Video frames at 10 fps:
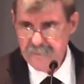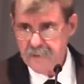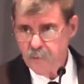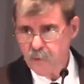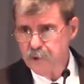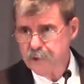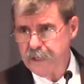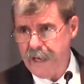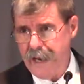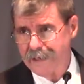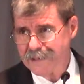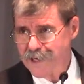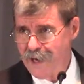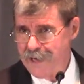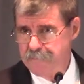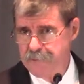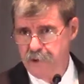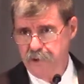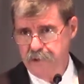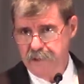We're looking at a time
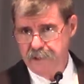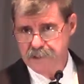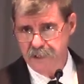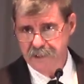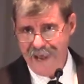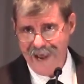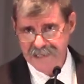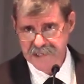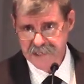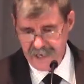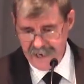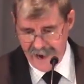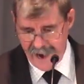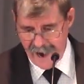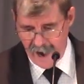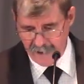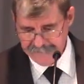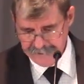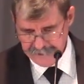period that is the last half